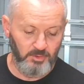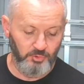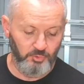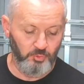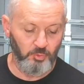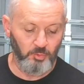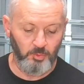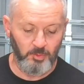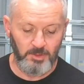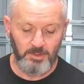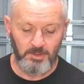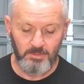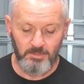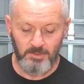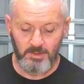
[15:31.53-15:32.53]

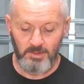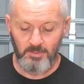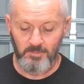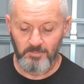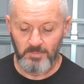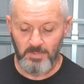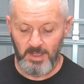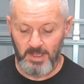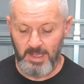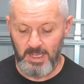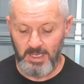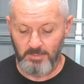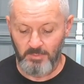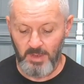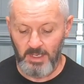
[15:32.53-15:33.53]
Truly a
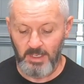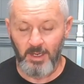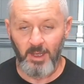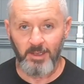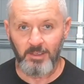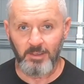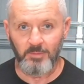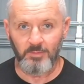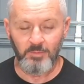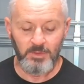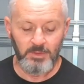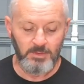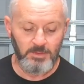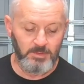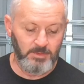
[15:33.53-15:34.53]
handmade item.
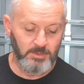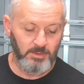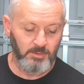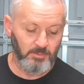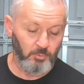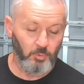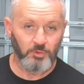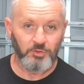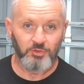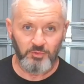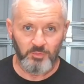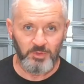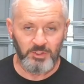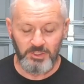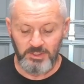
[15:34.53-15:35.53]
You know, of course
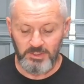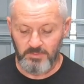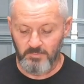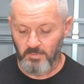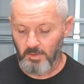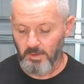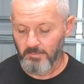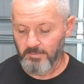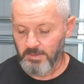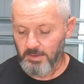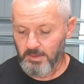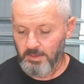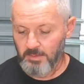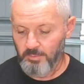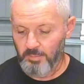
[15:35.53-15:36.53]
there's machines involved.
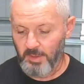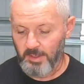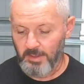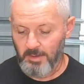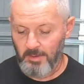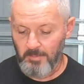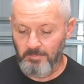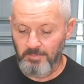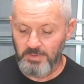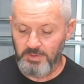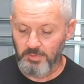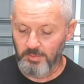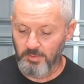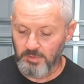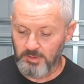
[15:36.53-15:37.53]
But
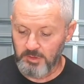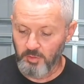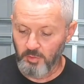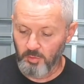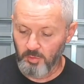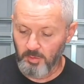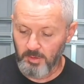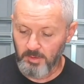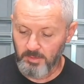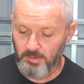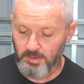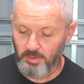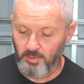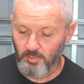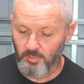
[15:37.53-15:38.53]
so those little,
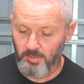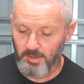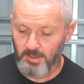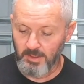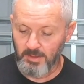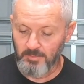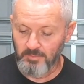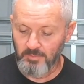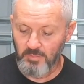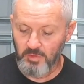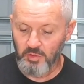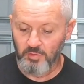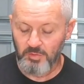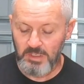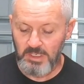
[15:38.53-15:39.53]
you know,
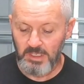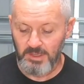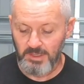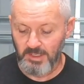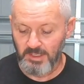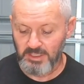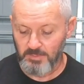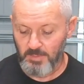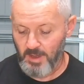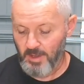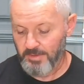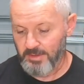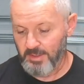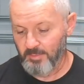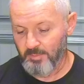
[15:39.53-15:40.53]
unique things
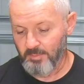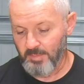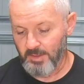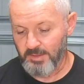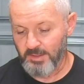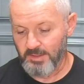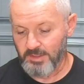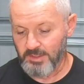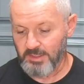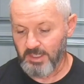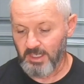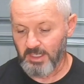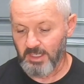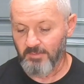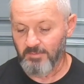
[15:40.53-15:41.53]
about them, I think just
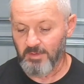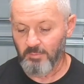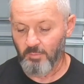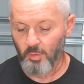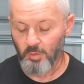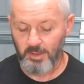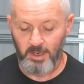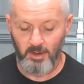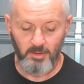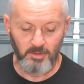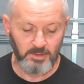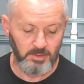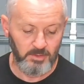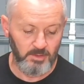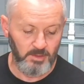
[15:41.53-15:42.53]
kind of give them more
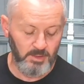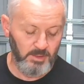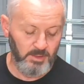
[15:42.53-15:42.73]
character.